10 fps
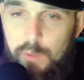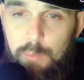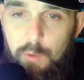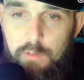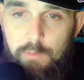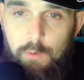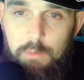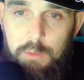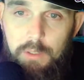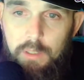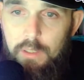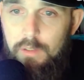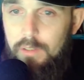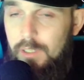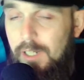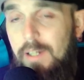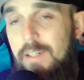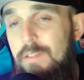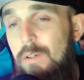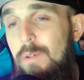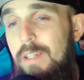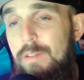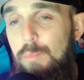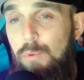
$3.4 million. Cadarius Tony is